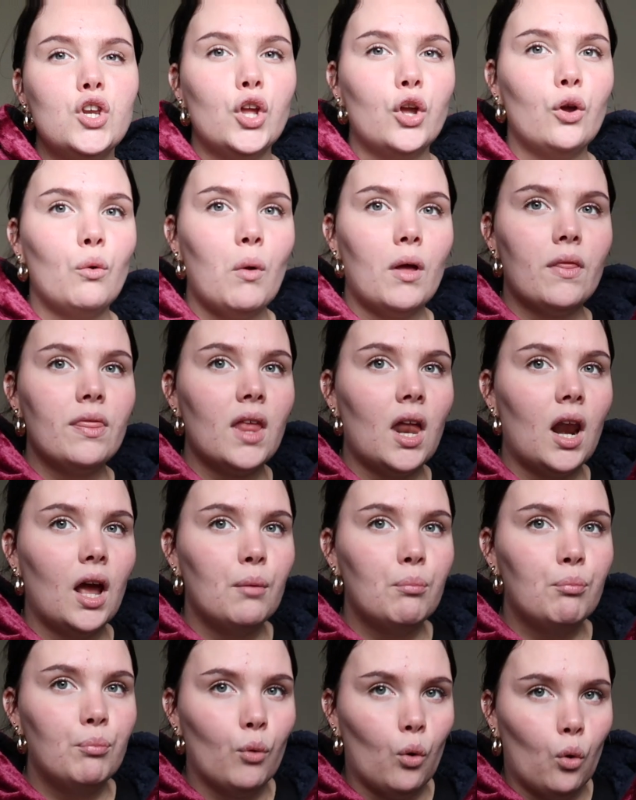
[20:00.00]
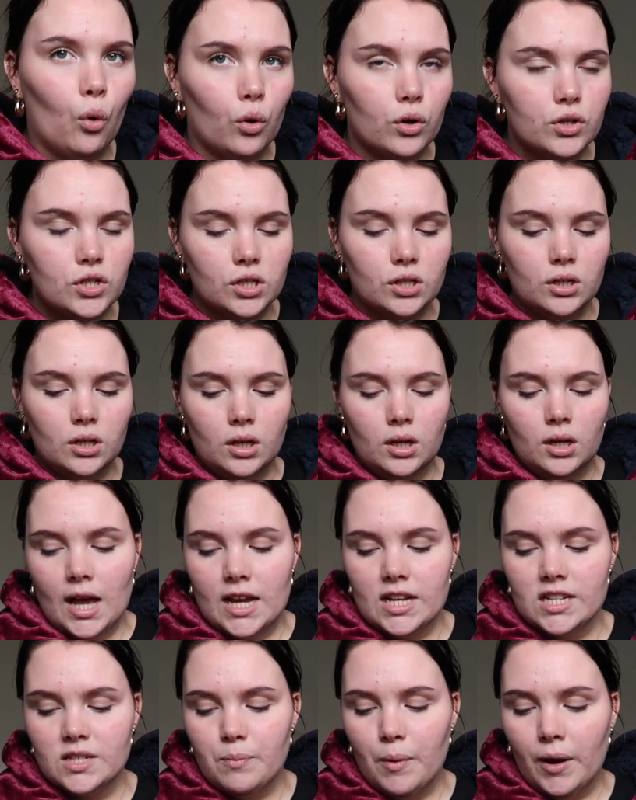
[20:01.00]
new one that I bought.
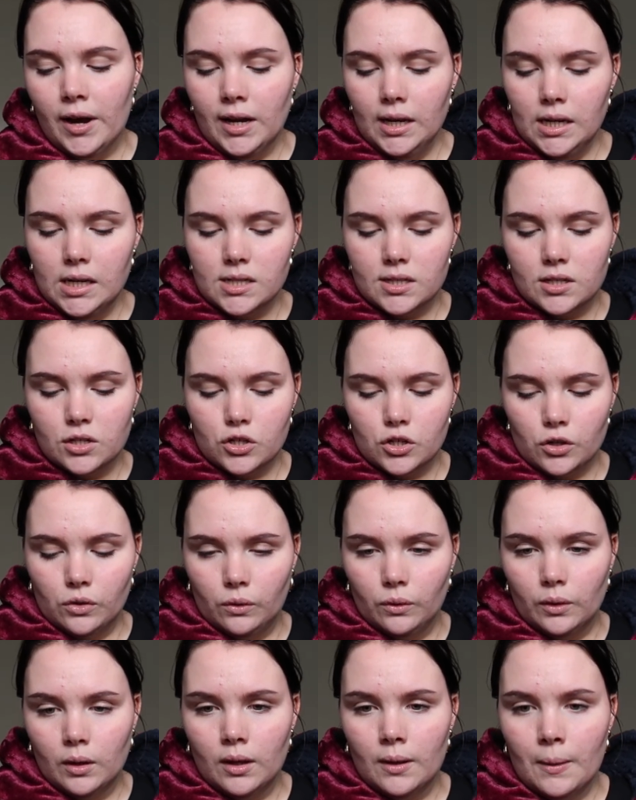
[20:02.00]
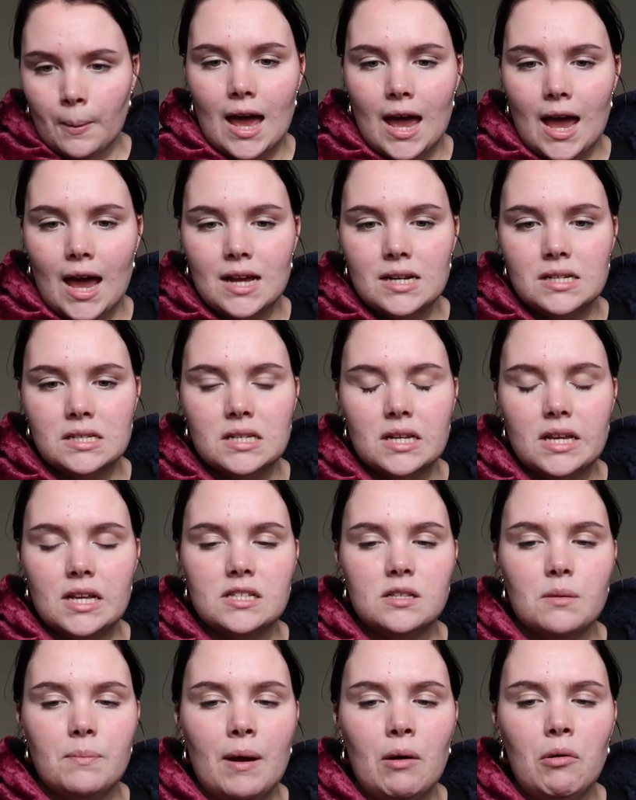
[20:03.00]
It's by Lisa Jewell, and
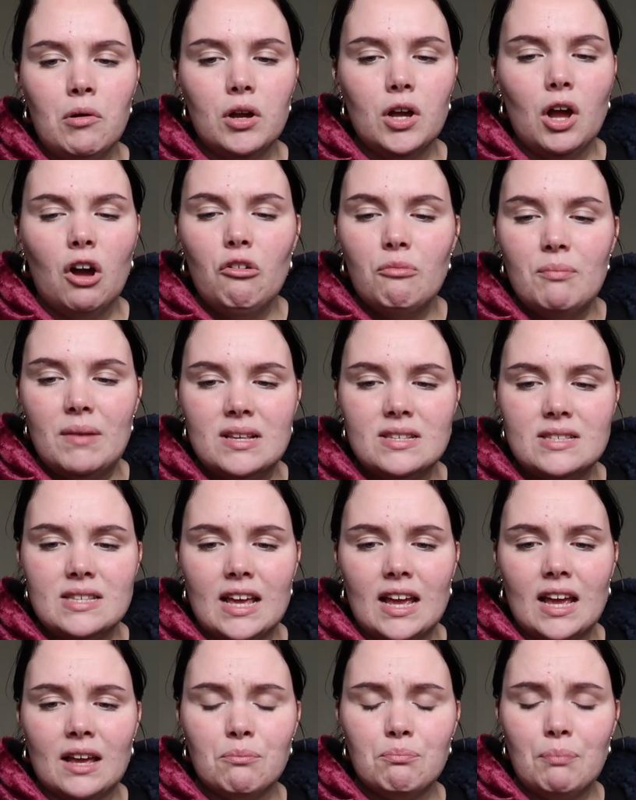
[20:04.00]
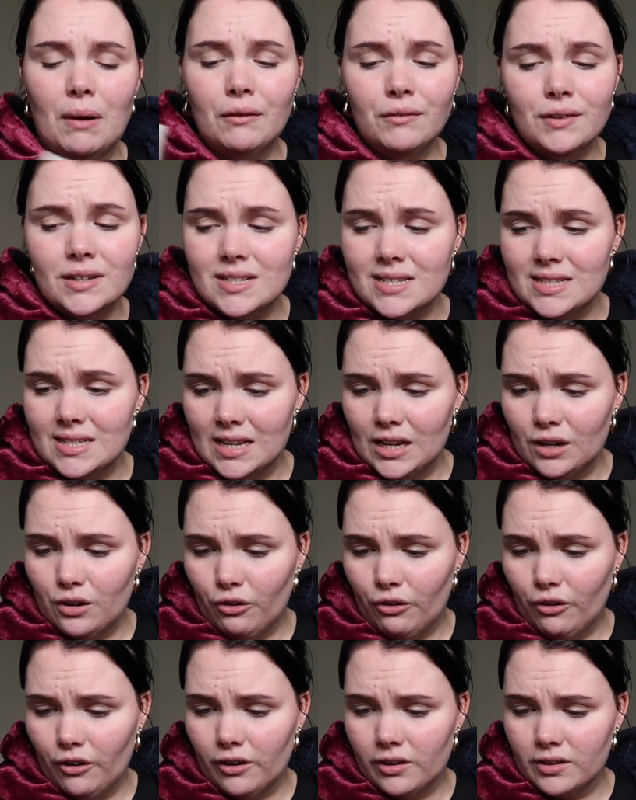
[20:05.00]
it's about a girl missing, buried
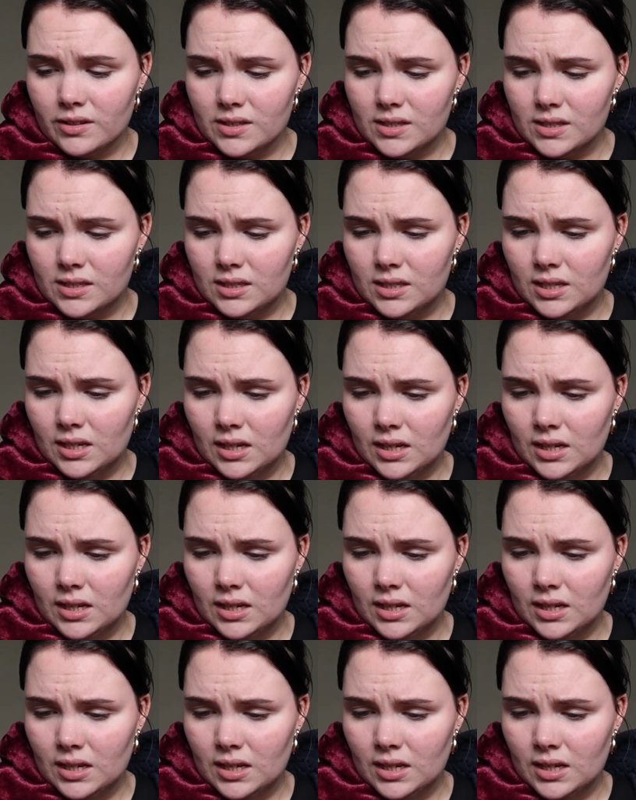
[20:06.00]
secrets.